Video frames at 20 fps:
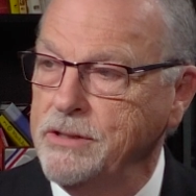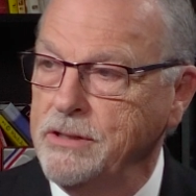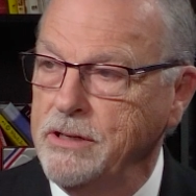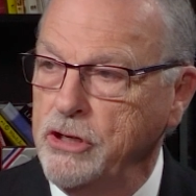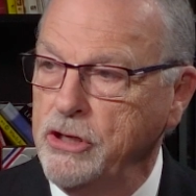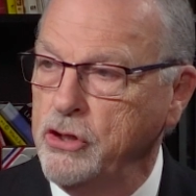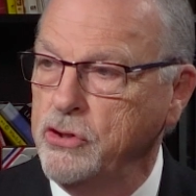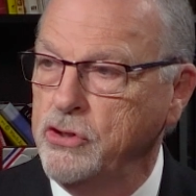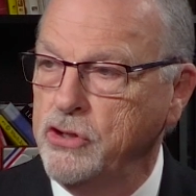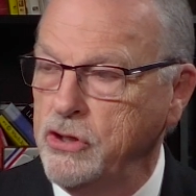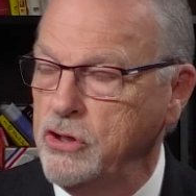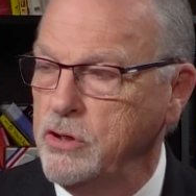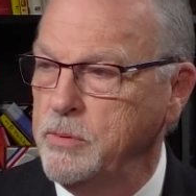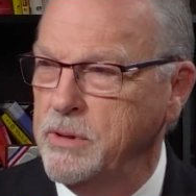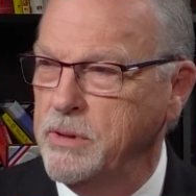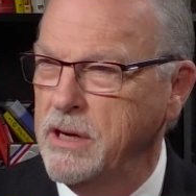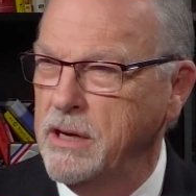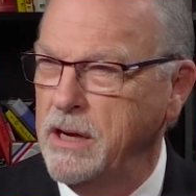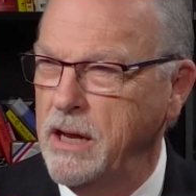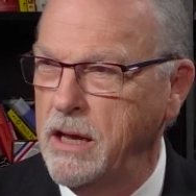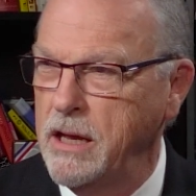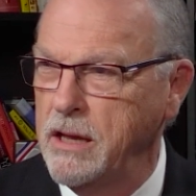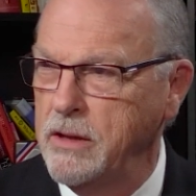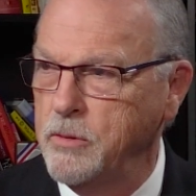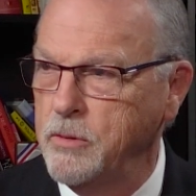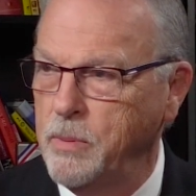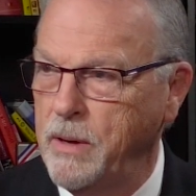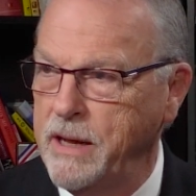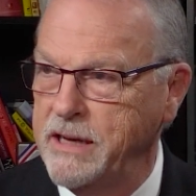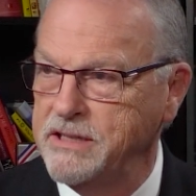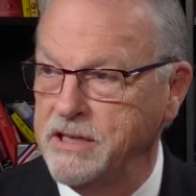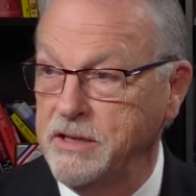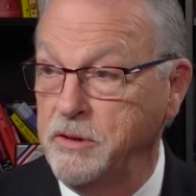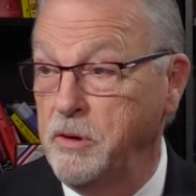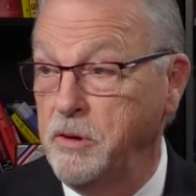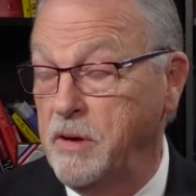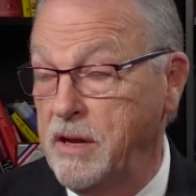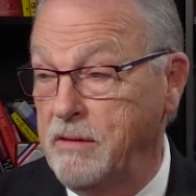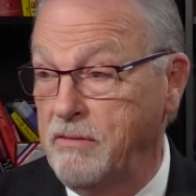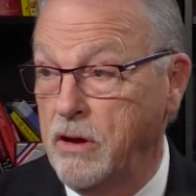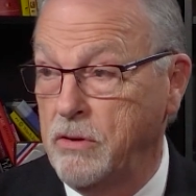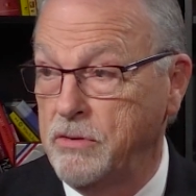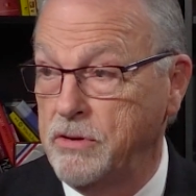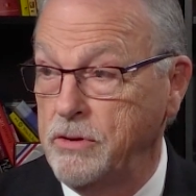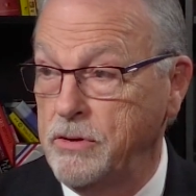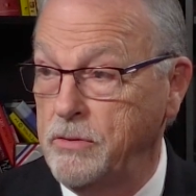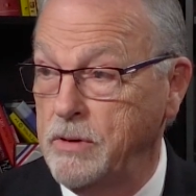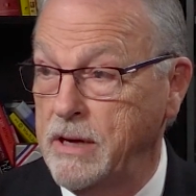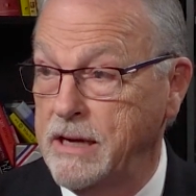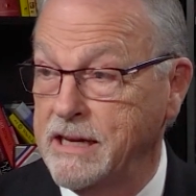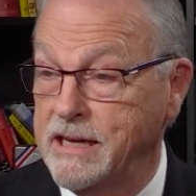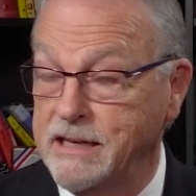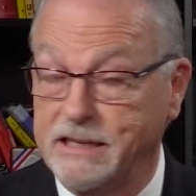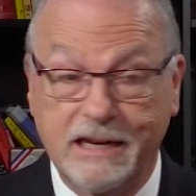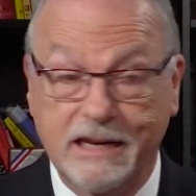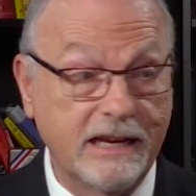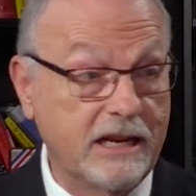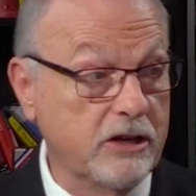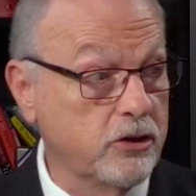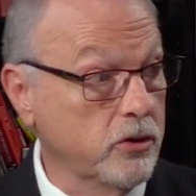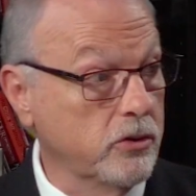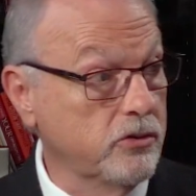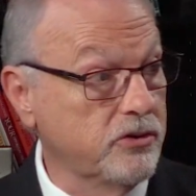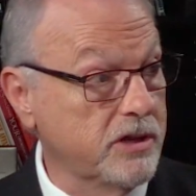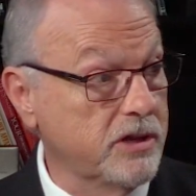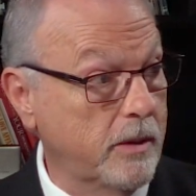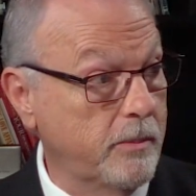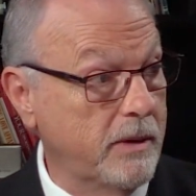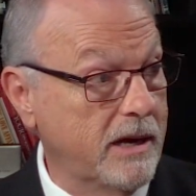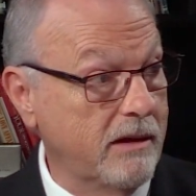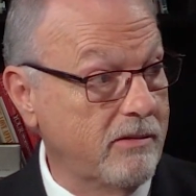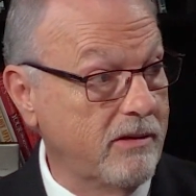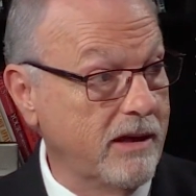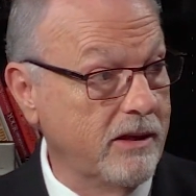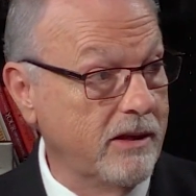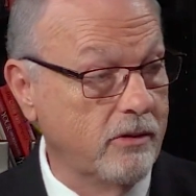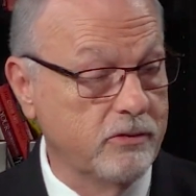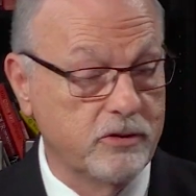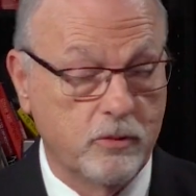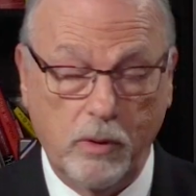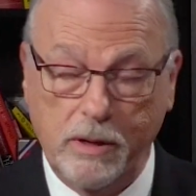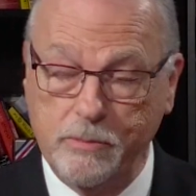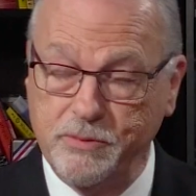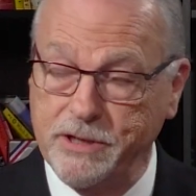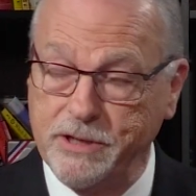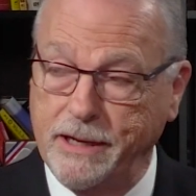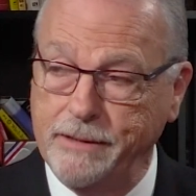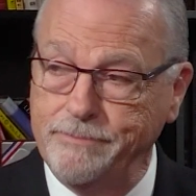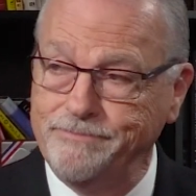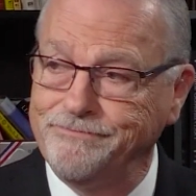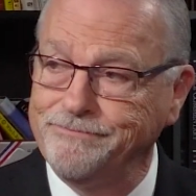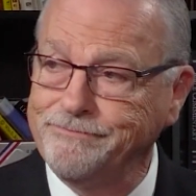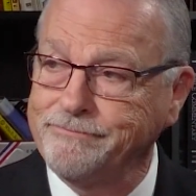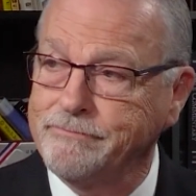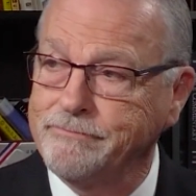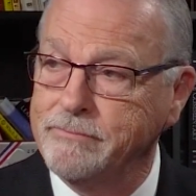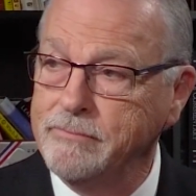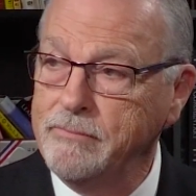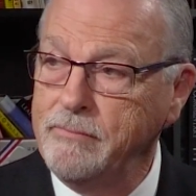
YouTube and other places. And you can go to Kentucky Truth Summit. I think there's a website. Yes.